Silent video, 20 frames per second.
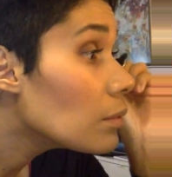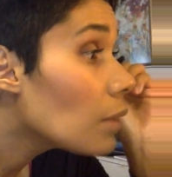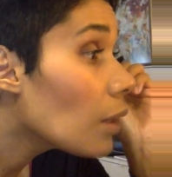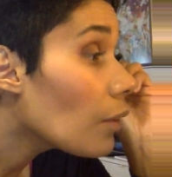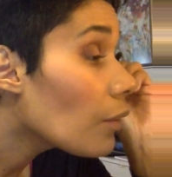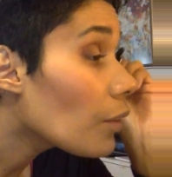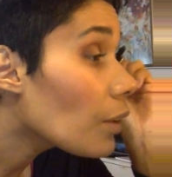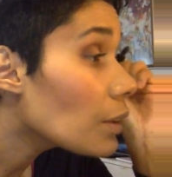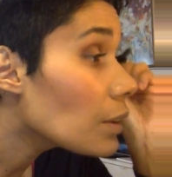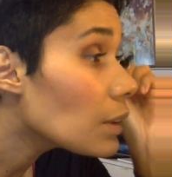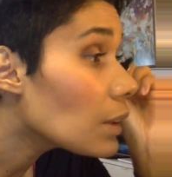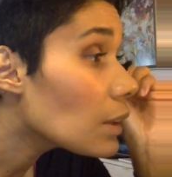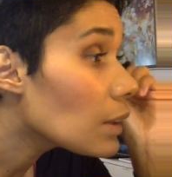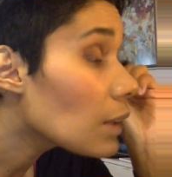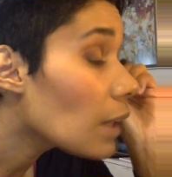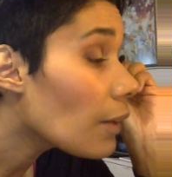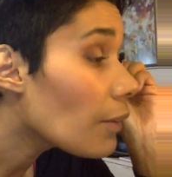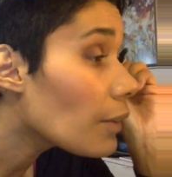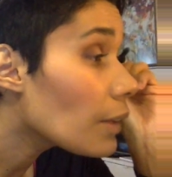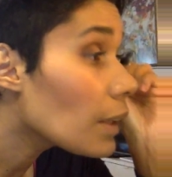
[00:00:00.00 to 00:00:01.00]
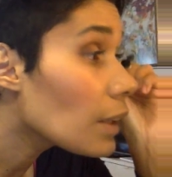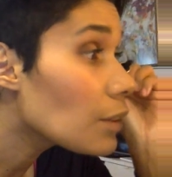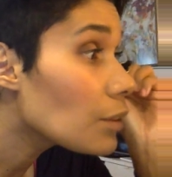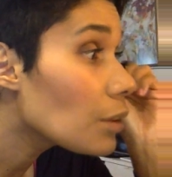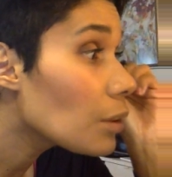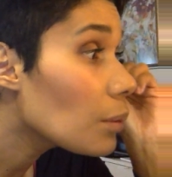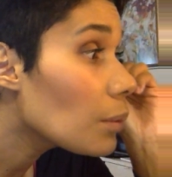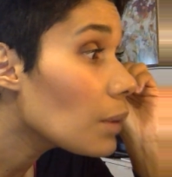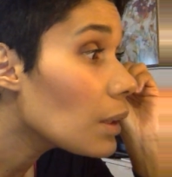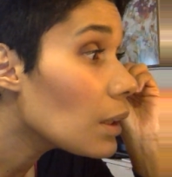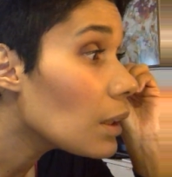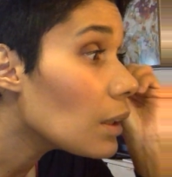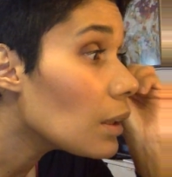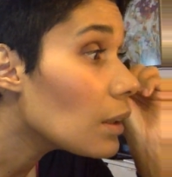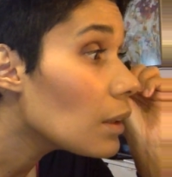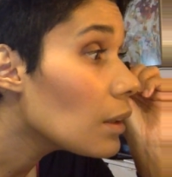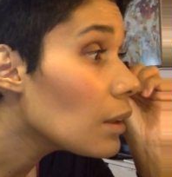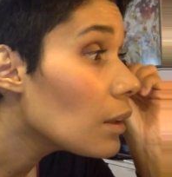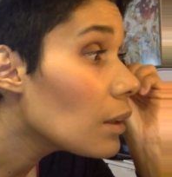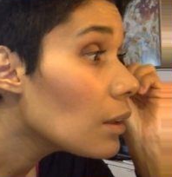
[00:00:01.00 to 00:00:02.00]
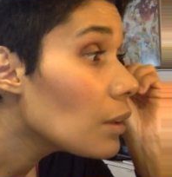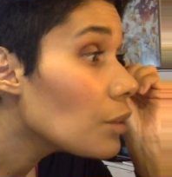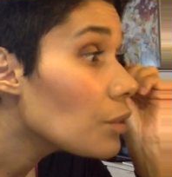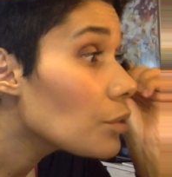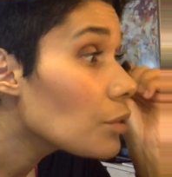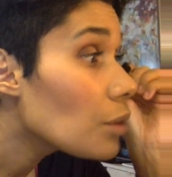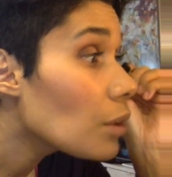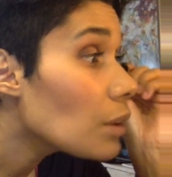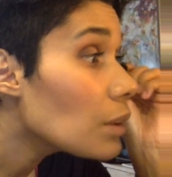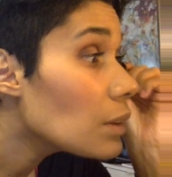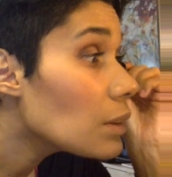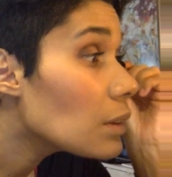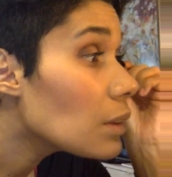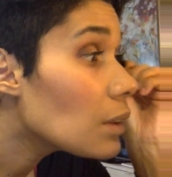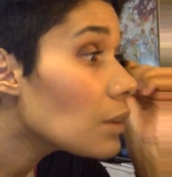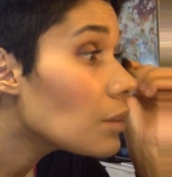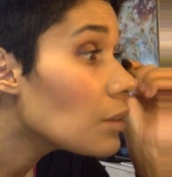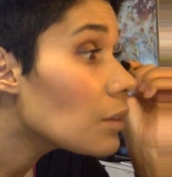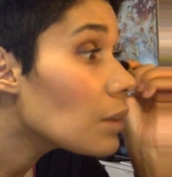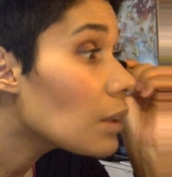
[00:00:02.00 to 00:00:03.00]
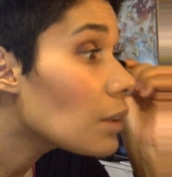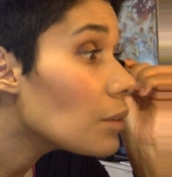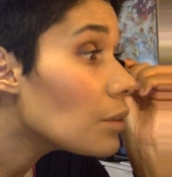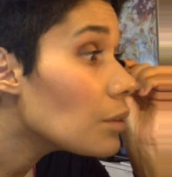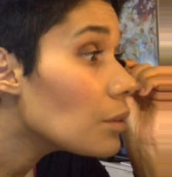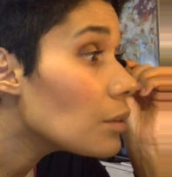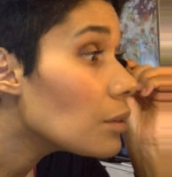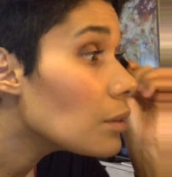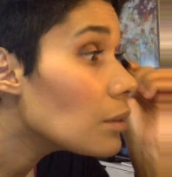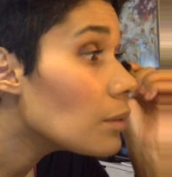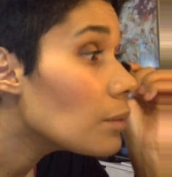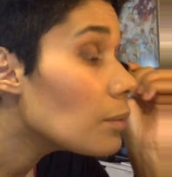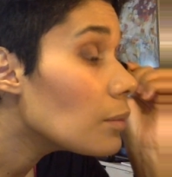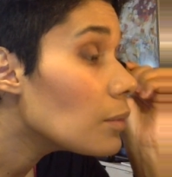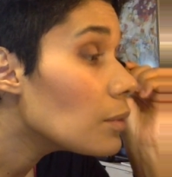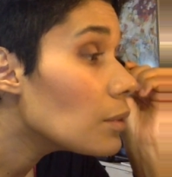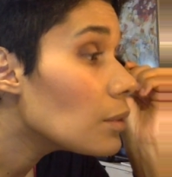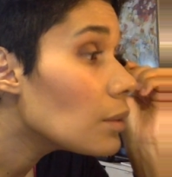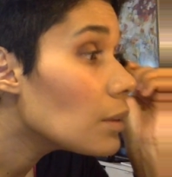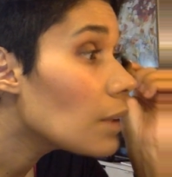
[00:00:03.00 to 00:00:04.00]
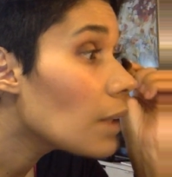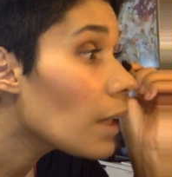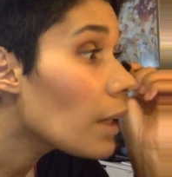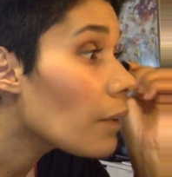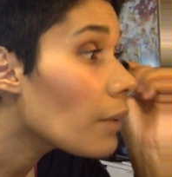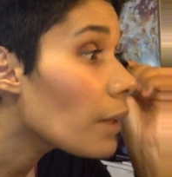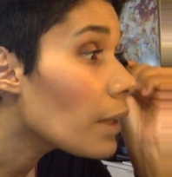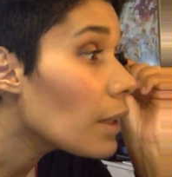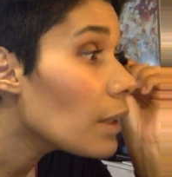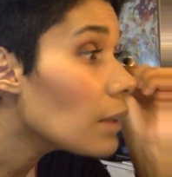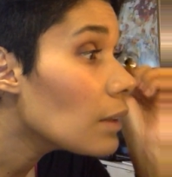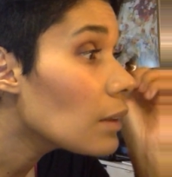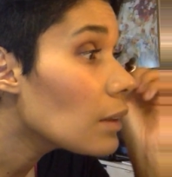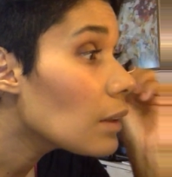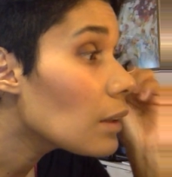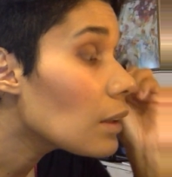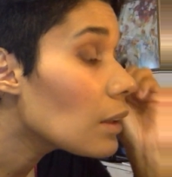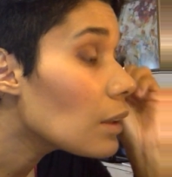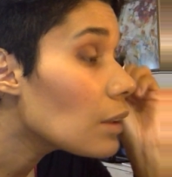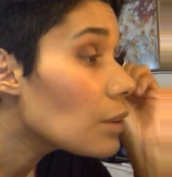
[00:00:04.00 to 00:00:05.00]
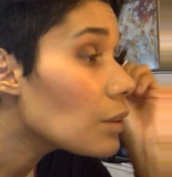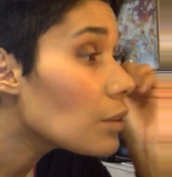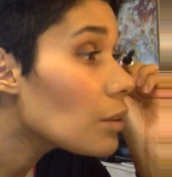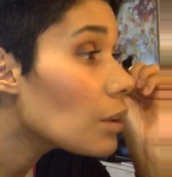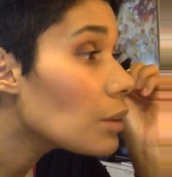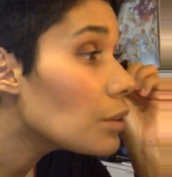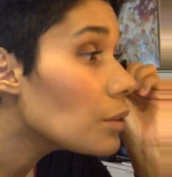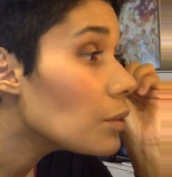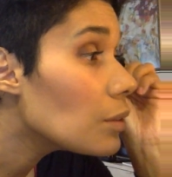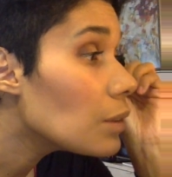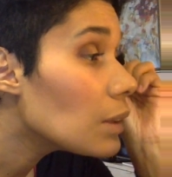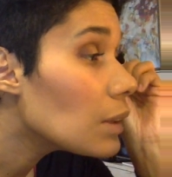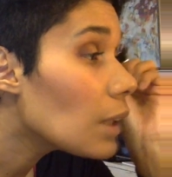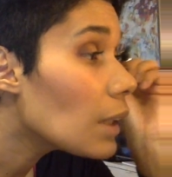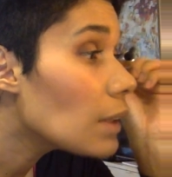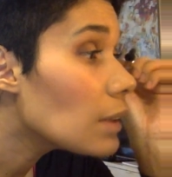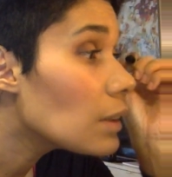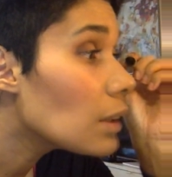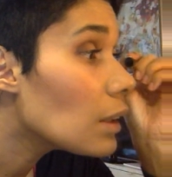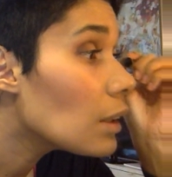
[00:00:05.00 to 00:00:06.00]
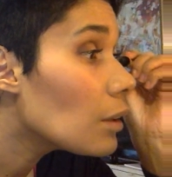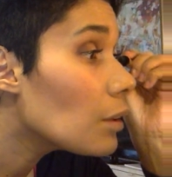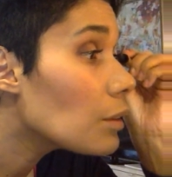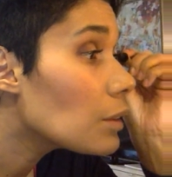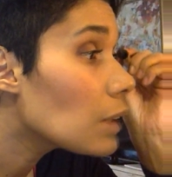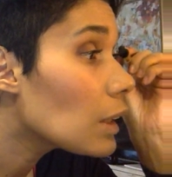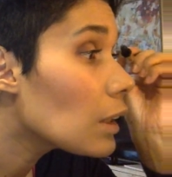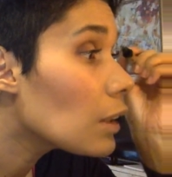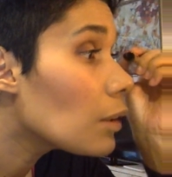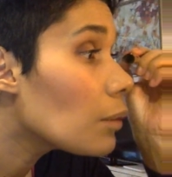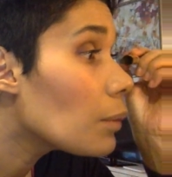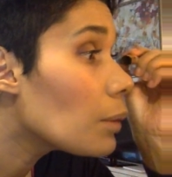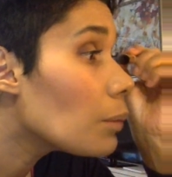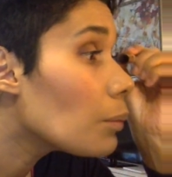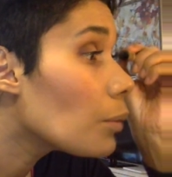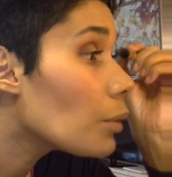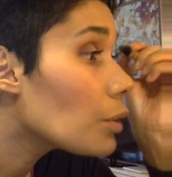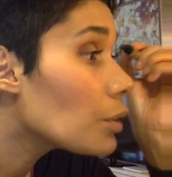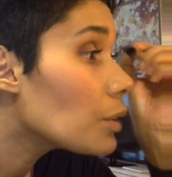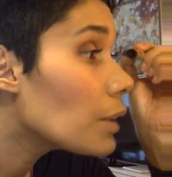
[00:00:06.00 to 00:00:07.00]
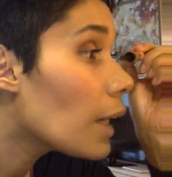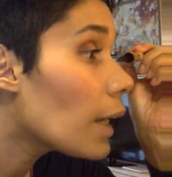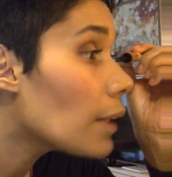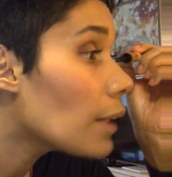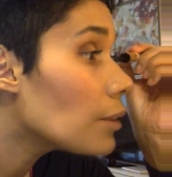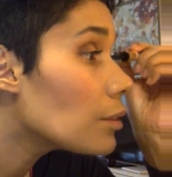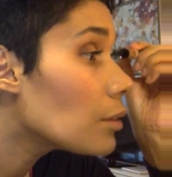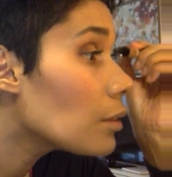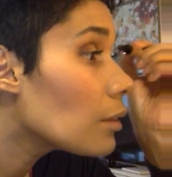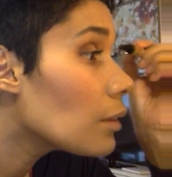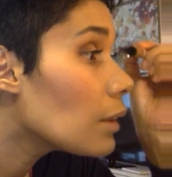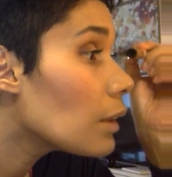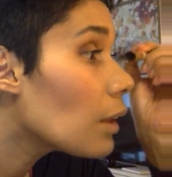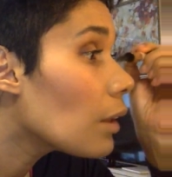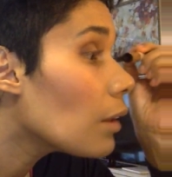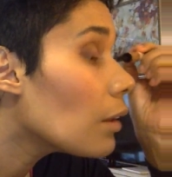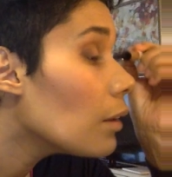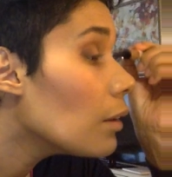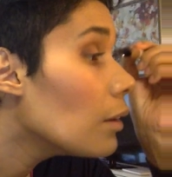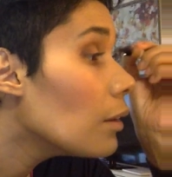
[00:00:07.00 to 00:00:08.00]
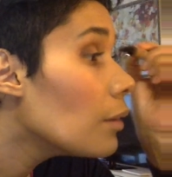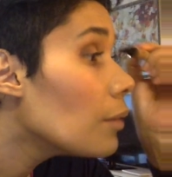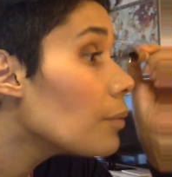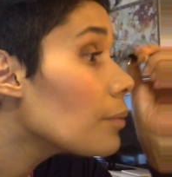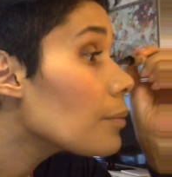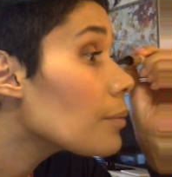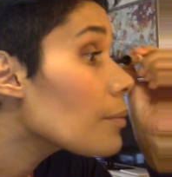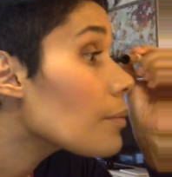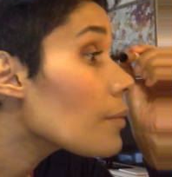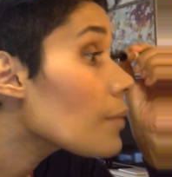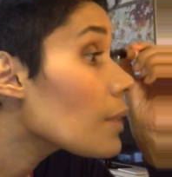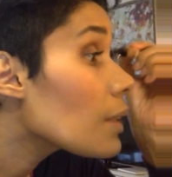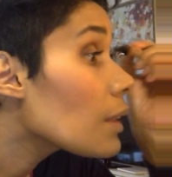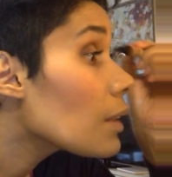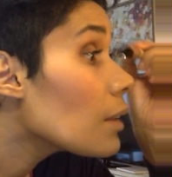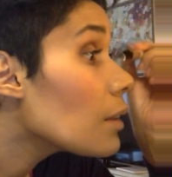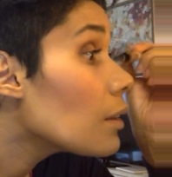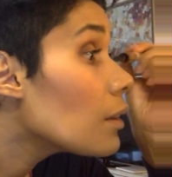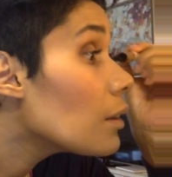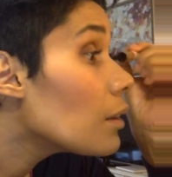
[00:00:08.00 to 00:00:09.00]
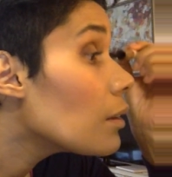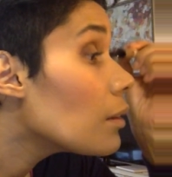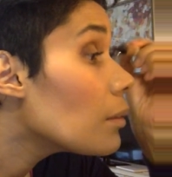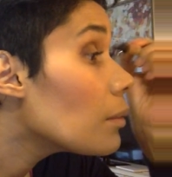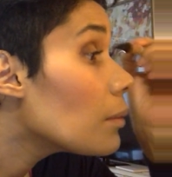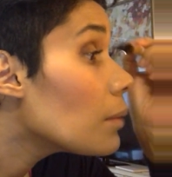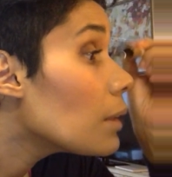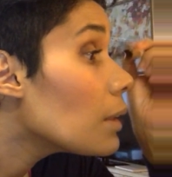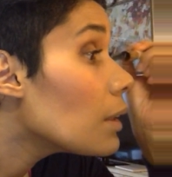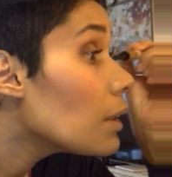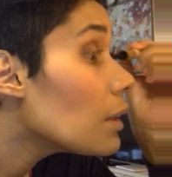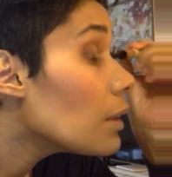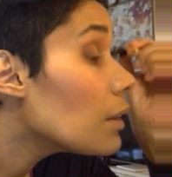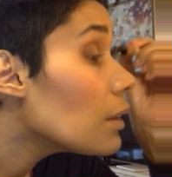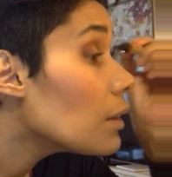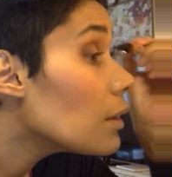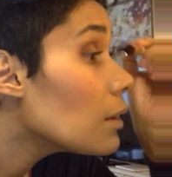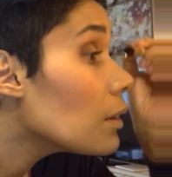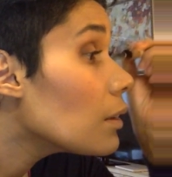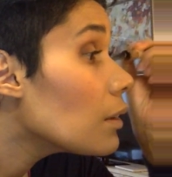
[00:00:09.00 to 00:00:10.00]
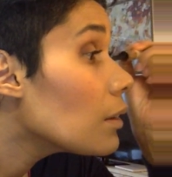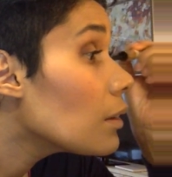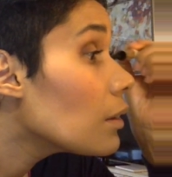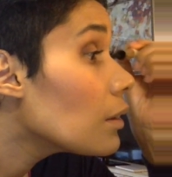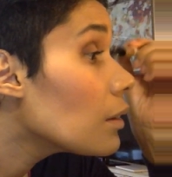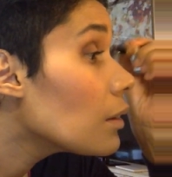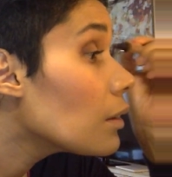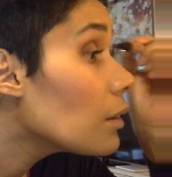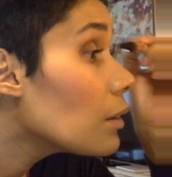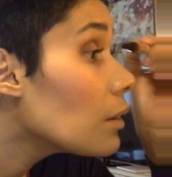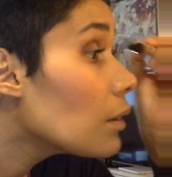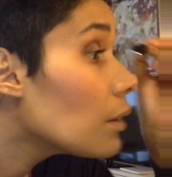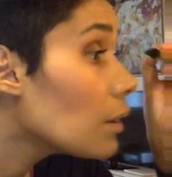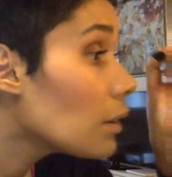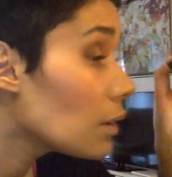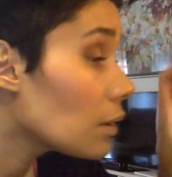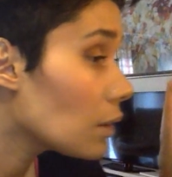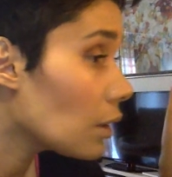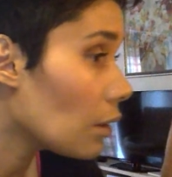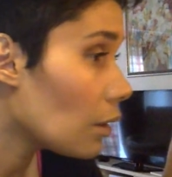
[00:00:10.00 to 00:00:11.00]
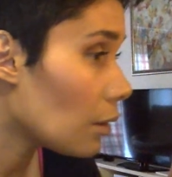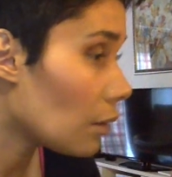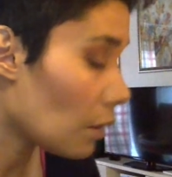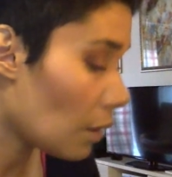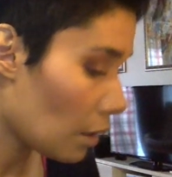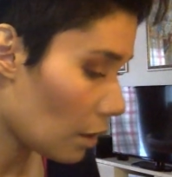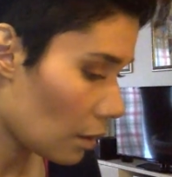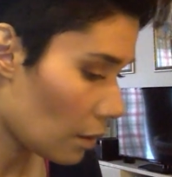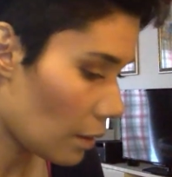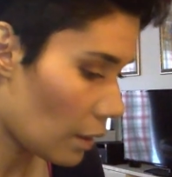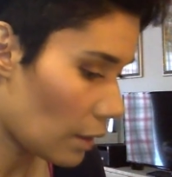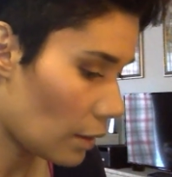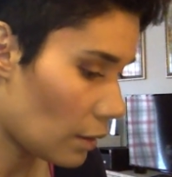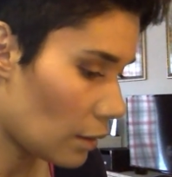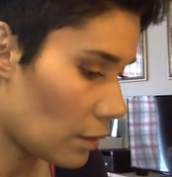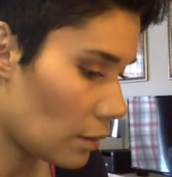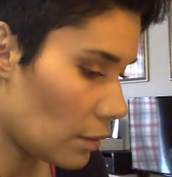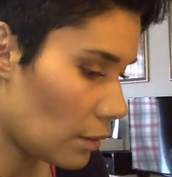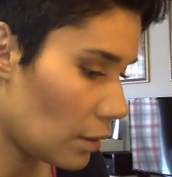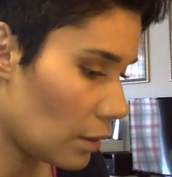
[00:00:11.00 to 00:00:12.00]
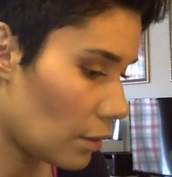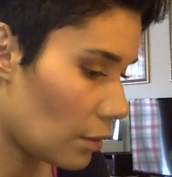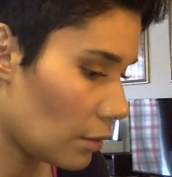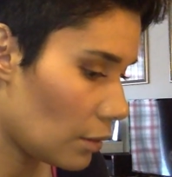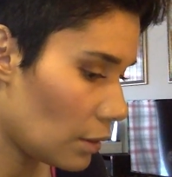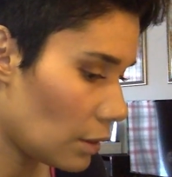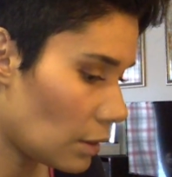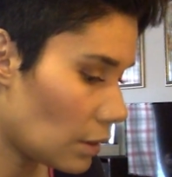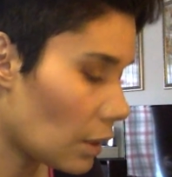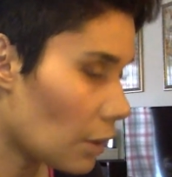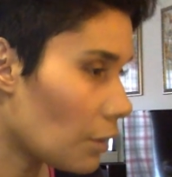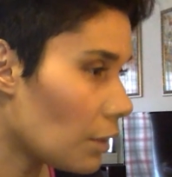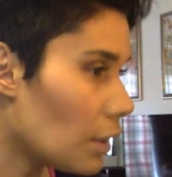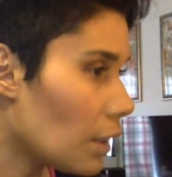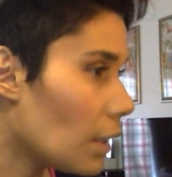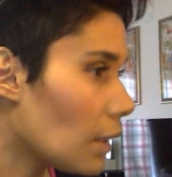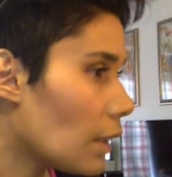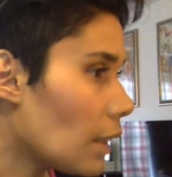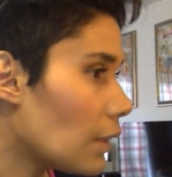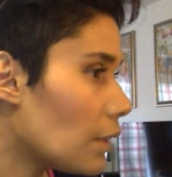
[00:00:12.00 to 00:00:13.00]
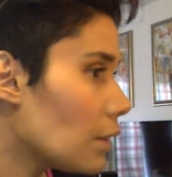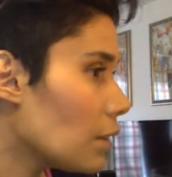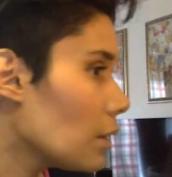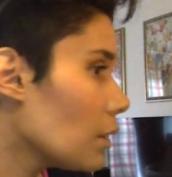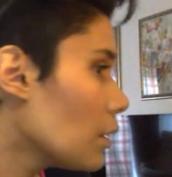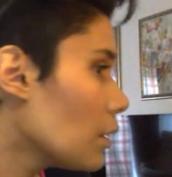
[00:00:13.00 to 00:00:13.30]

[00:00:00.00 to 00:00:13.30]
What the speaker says: Of course, it does have like so many choices that you can choose today, right? Like that is not too intense. That looks a little bit more natural and all. Yeah. So, it's a good thing that